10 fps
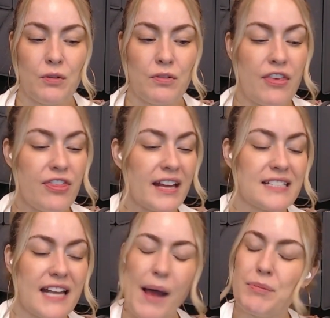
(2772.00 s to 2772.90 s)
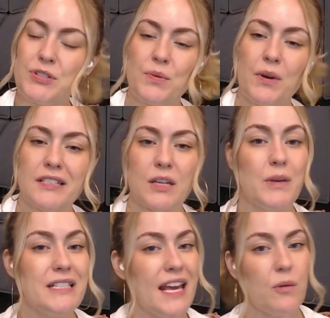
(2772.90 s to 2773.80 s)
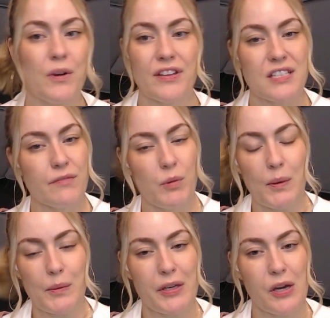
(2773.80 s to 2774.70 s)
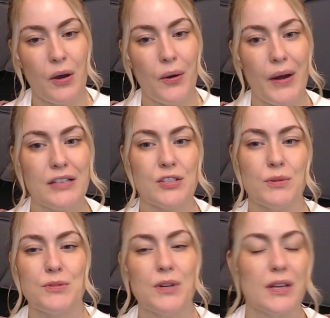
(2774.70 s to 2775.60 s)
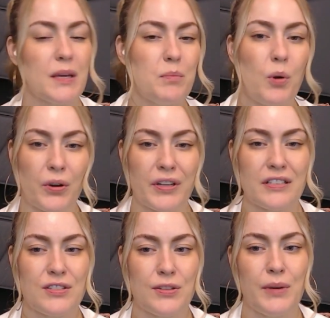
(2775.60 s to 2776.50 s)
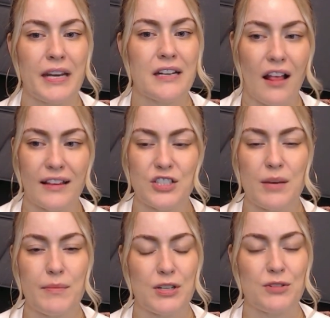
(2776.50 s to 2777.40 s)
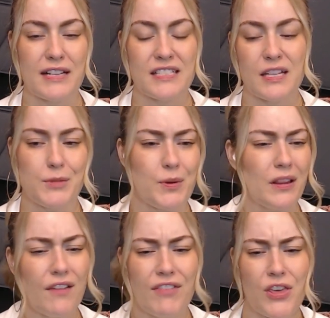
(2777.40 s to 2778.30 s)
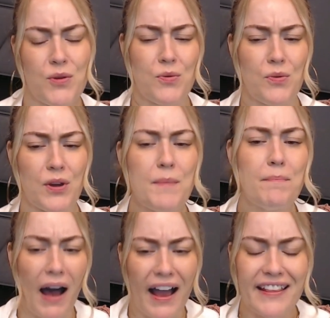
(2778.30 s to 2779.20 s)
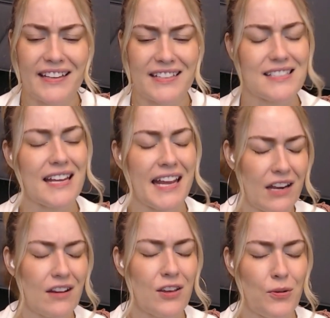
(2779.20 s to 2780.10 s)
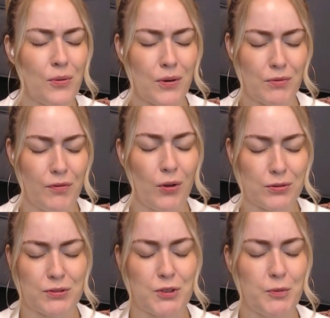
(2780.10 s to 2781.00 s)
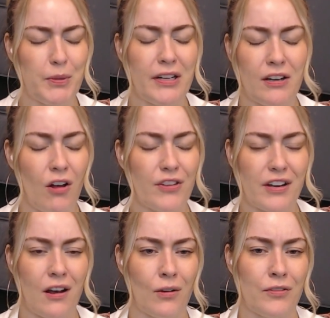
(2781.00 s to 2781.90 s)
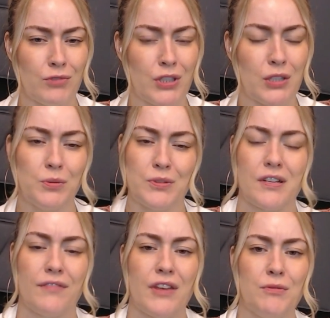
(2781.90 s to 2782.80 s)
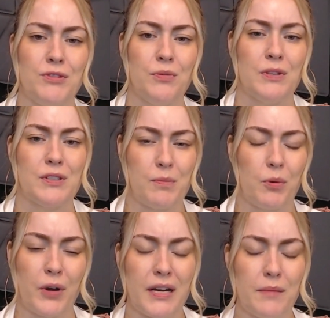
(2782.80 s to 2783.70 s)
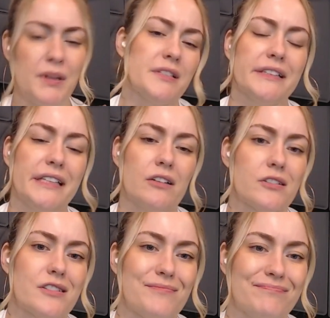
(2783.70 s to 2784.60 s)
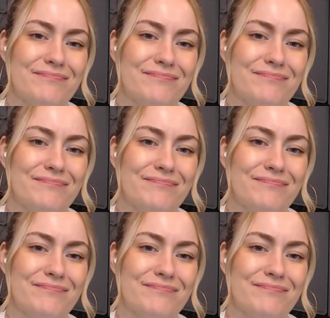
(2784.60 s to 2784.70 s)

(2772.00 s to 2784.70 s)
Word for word: the things that happen to us, like we take with us everywhere we go. And so it's really important to acknowledge them and address them. So I love that you combine this in your revolt group and, and all the, the really cool stuff that you do in supporting and building leaders.